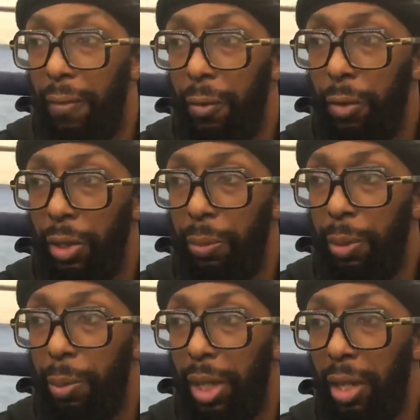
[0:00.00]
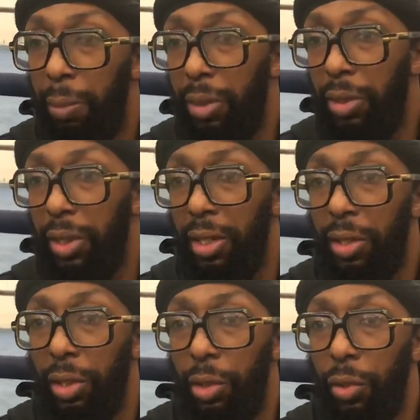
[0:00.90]
really been paying much
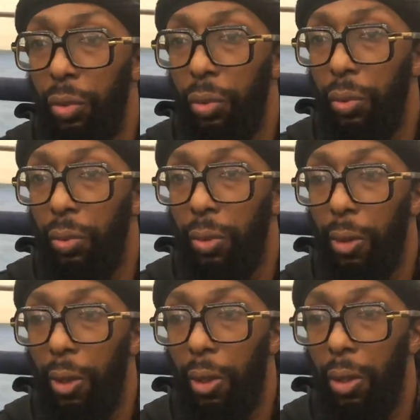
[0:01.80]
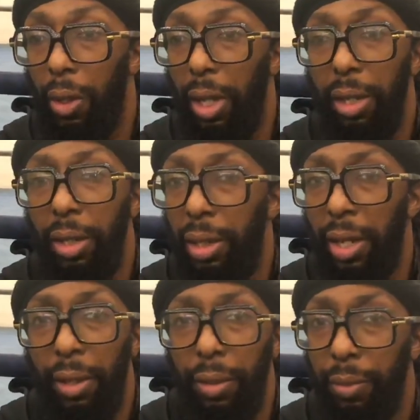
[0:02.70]
attention to any of the
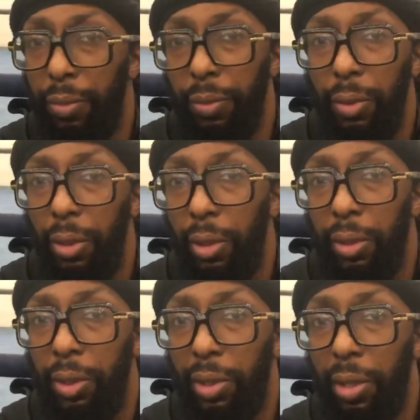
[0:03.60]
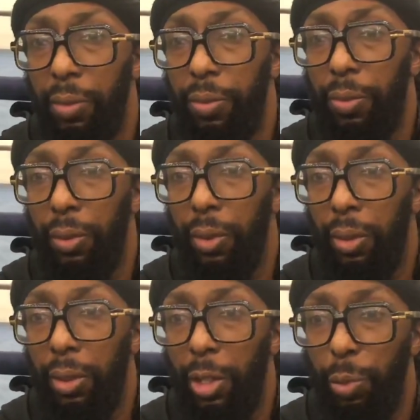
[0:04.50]
negative stuff
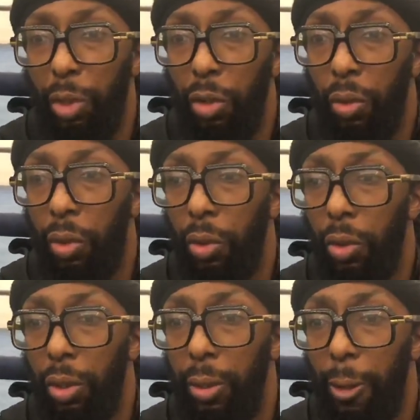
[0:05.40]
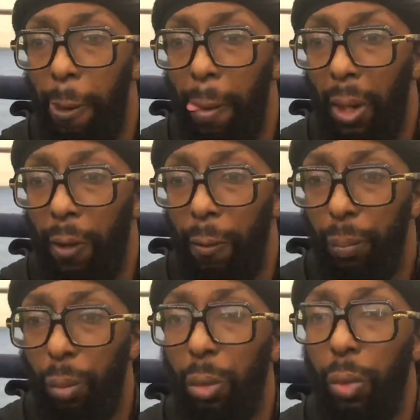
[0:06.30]
that's been going on.
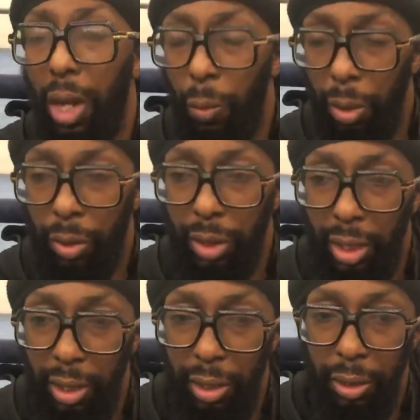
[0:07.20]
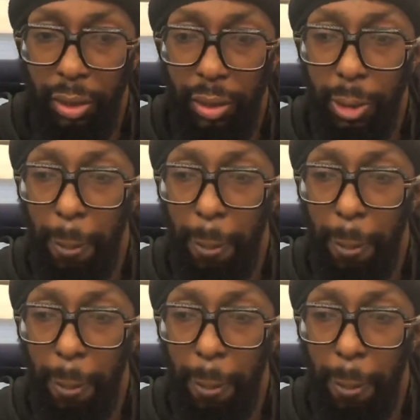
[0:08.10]
But what I will say is